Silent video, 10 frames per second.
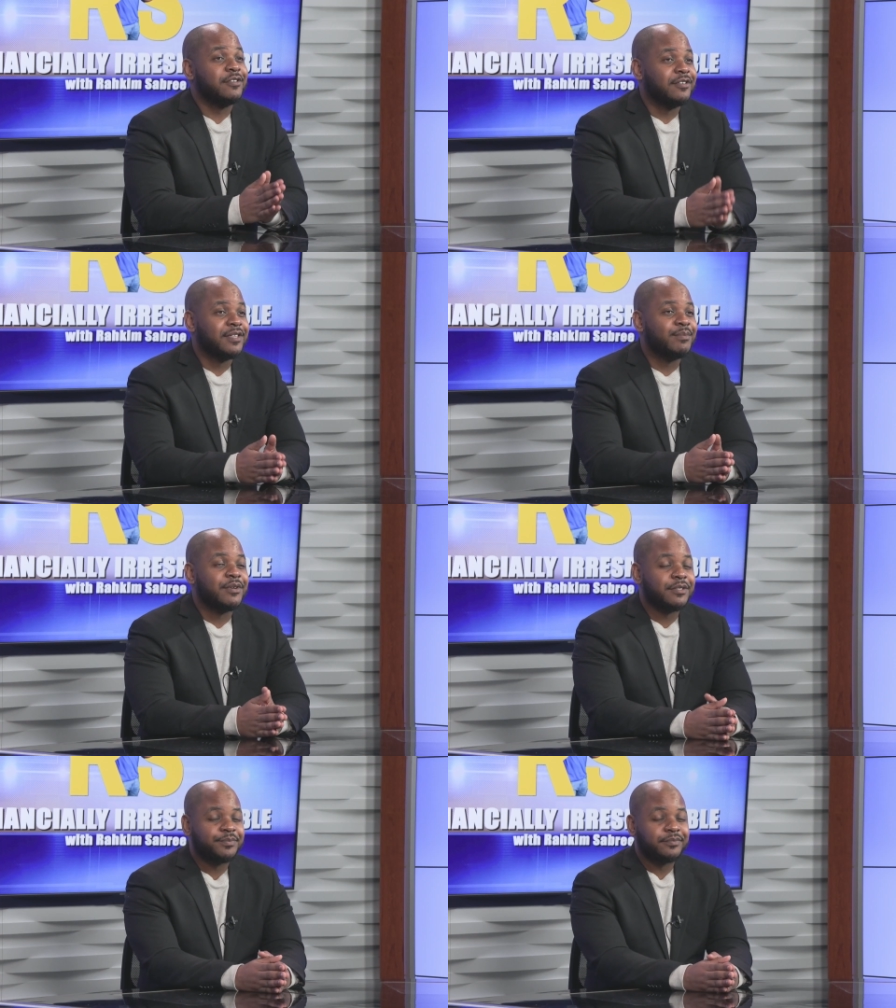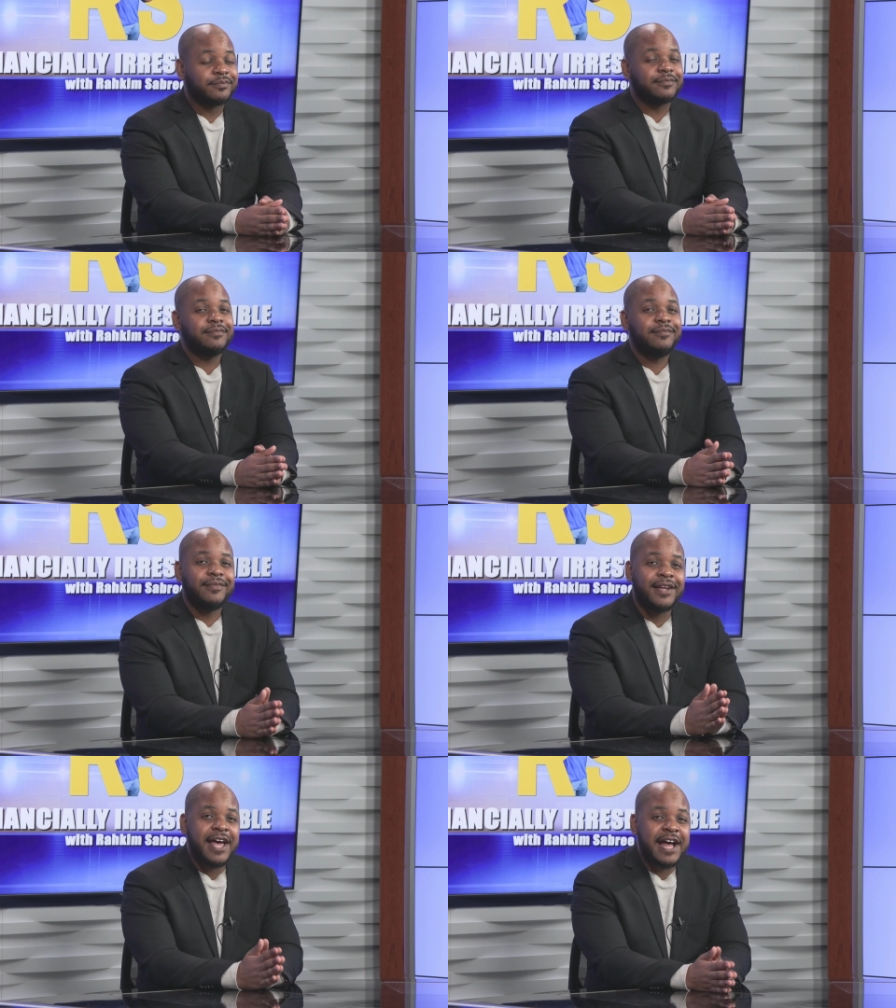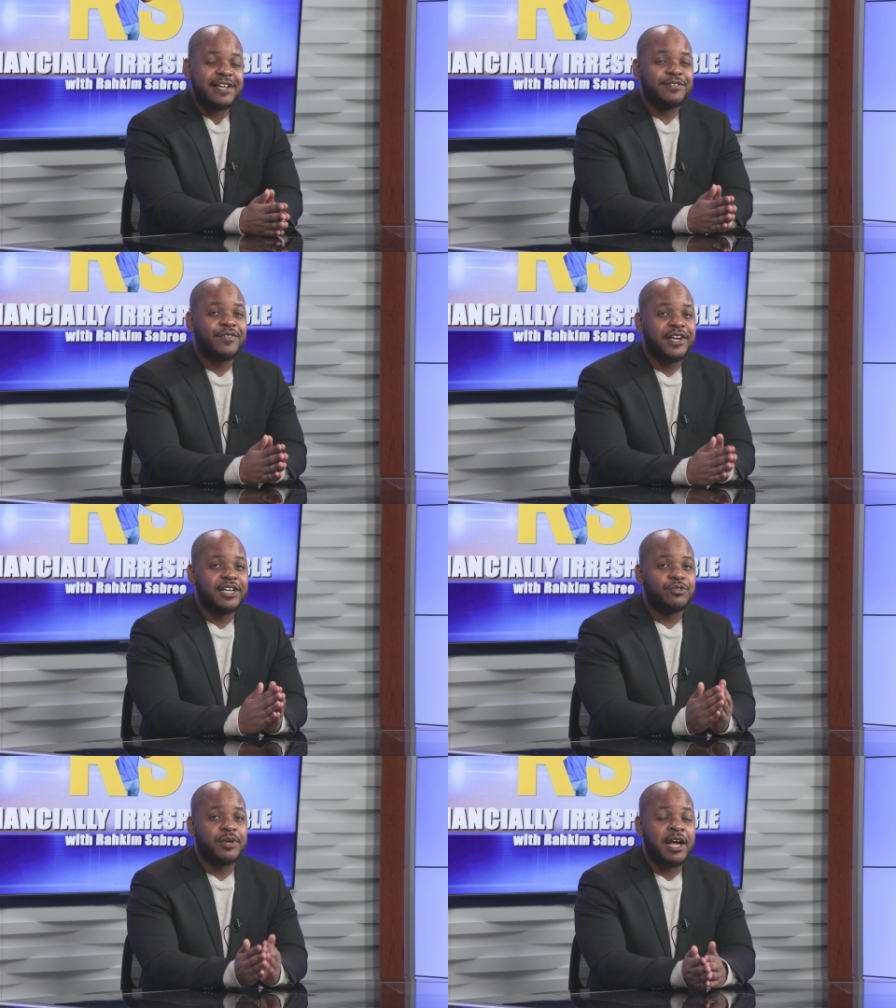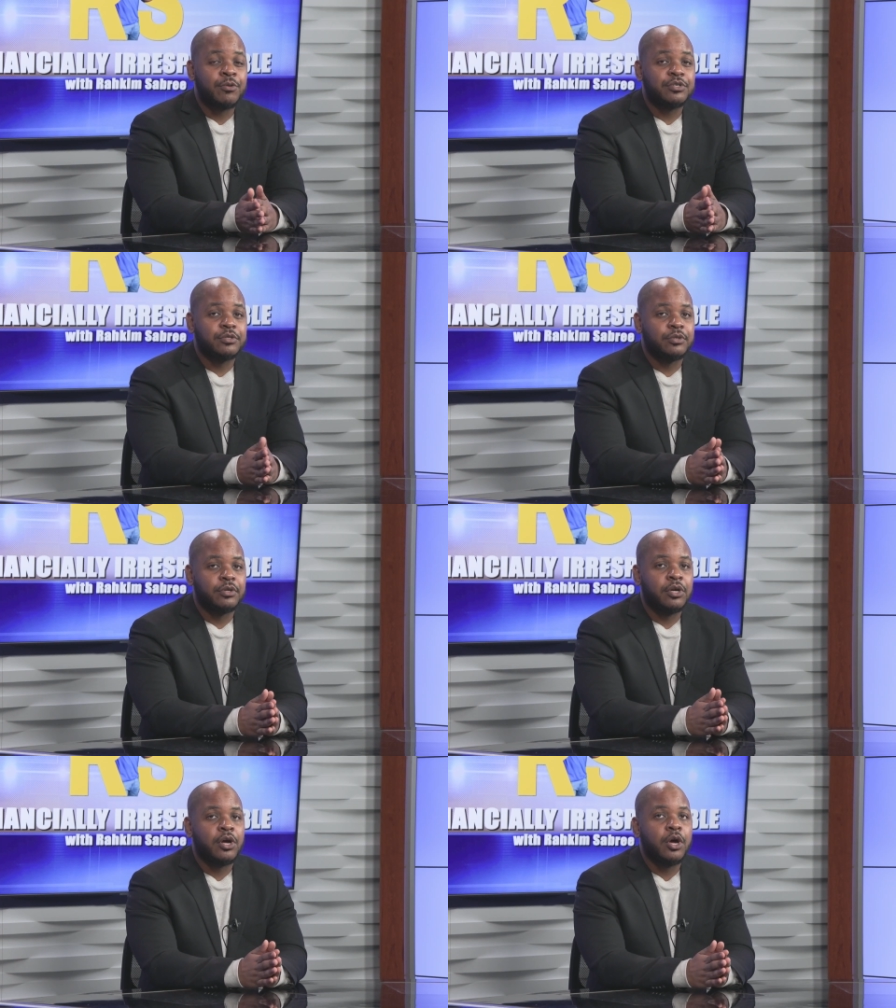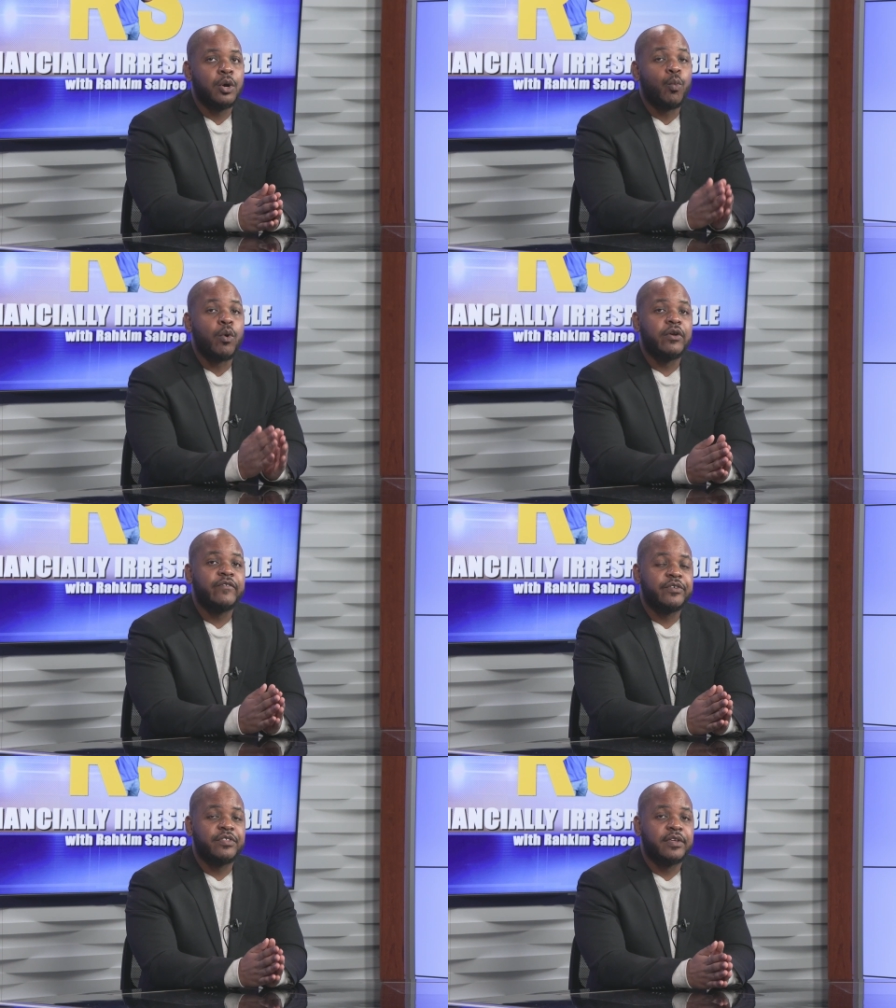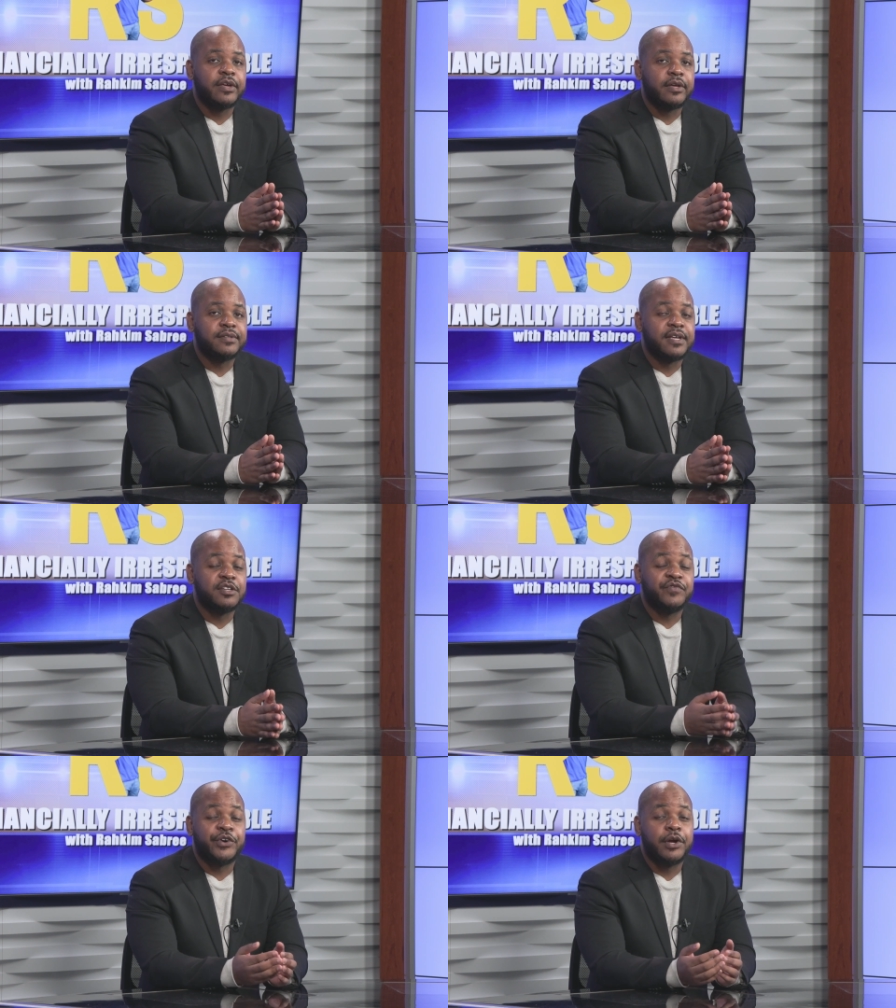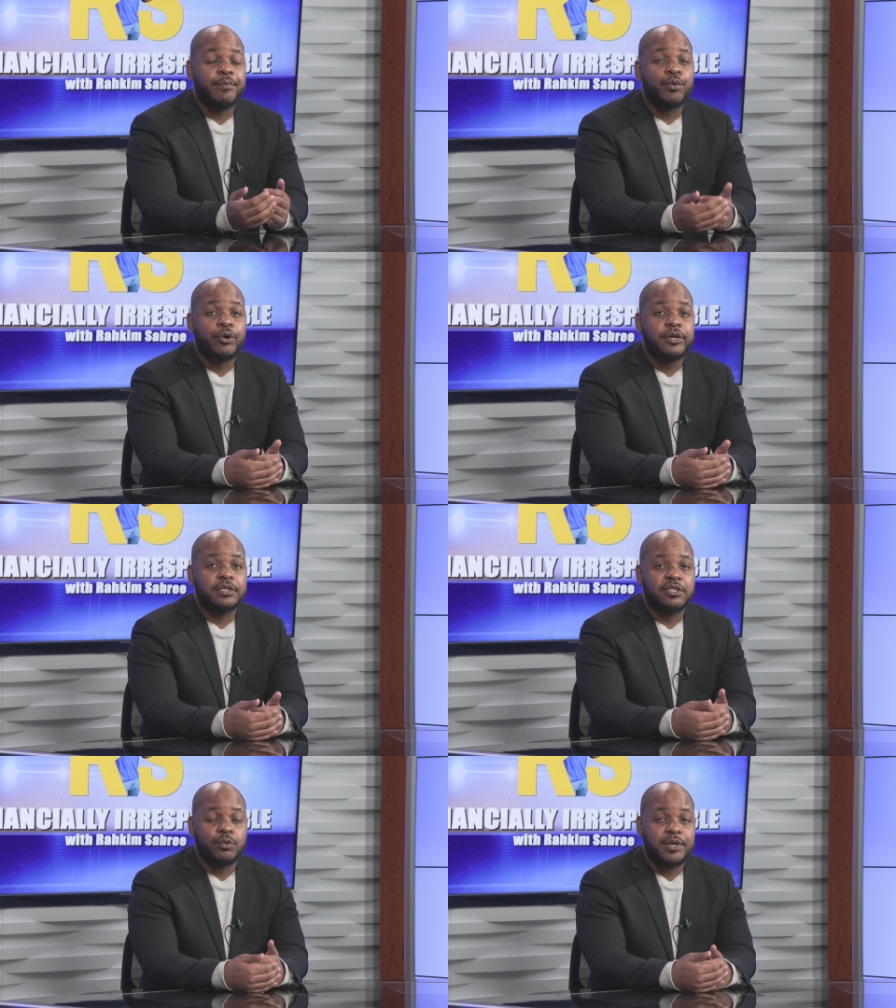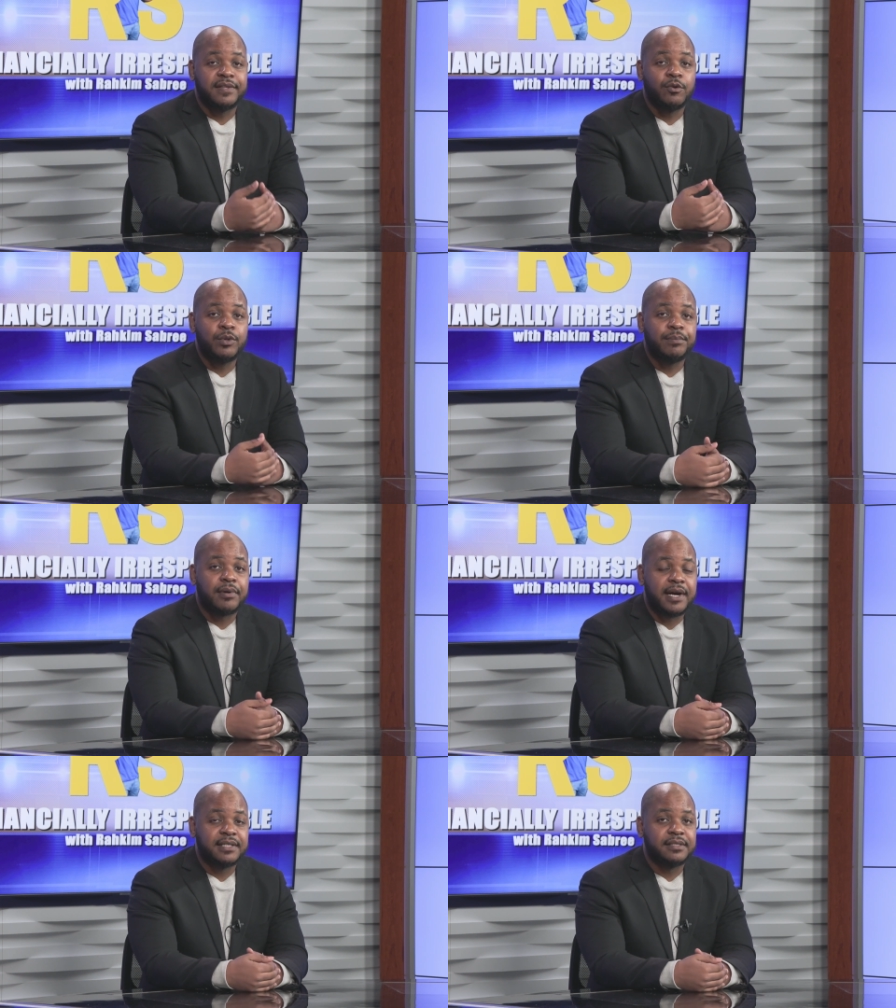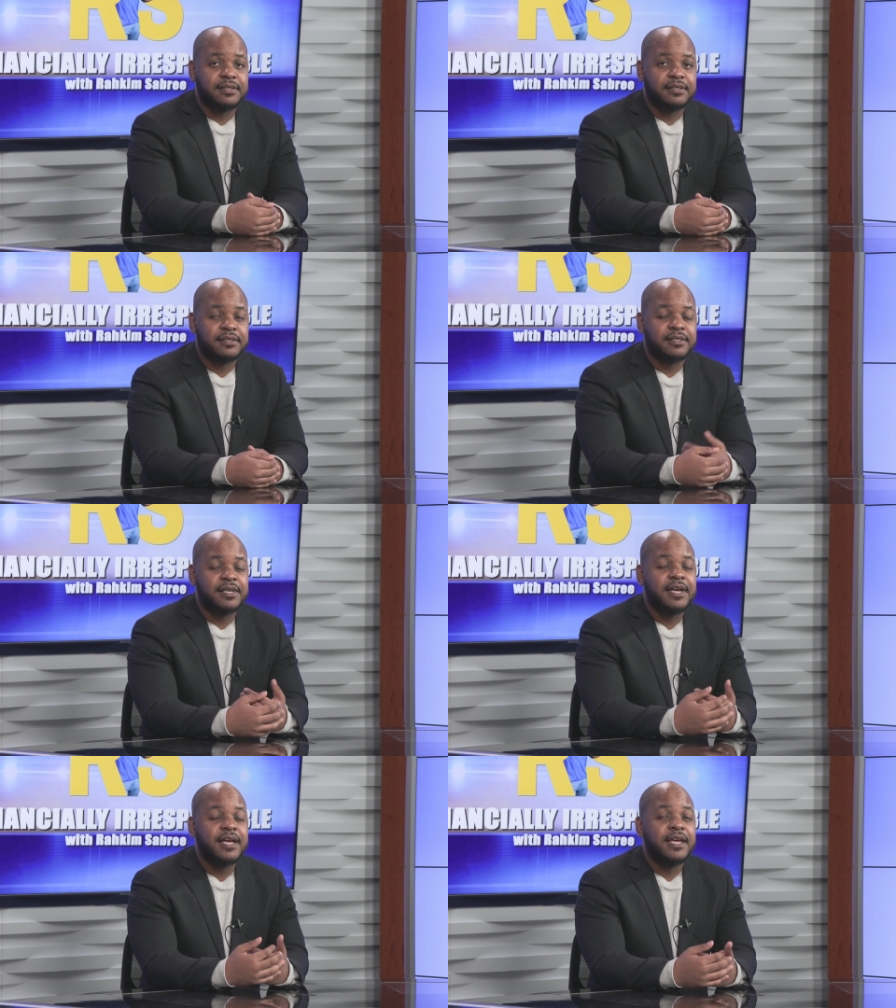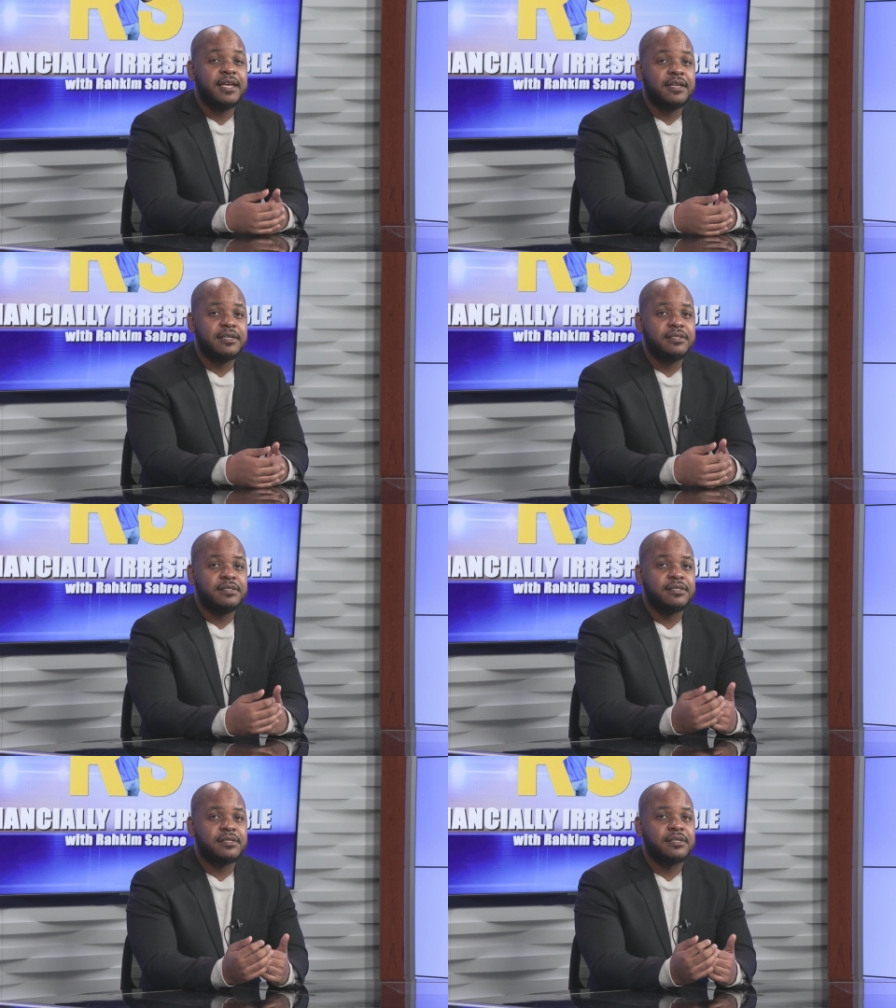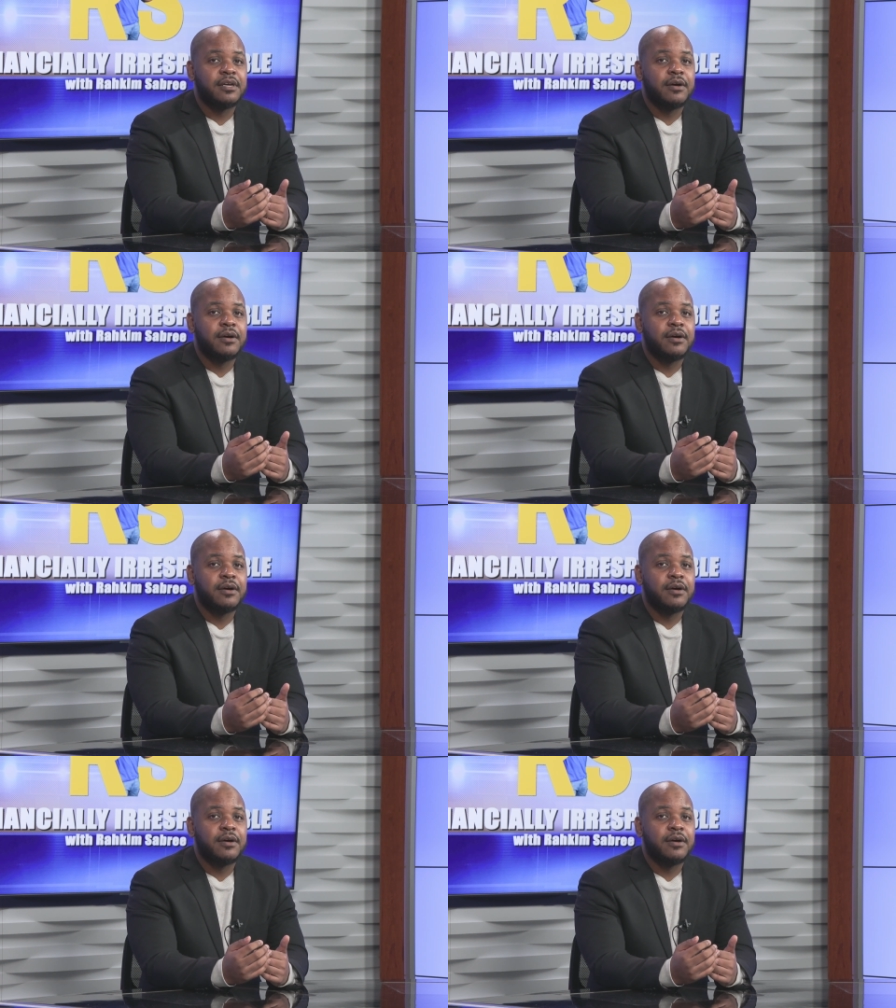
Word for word: the dilemma. As a financial counselor, one of the things that is very important to the way that we practice is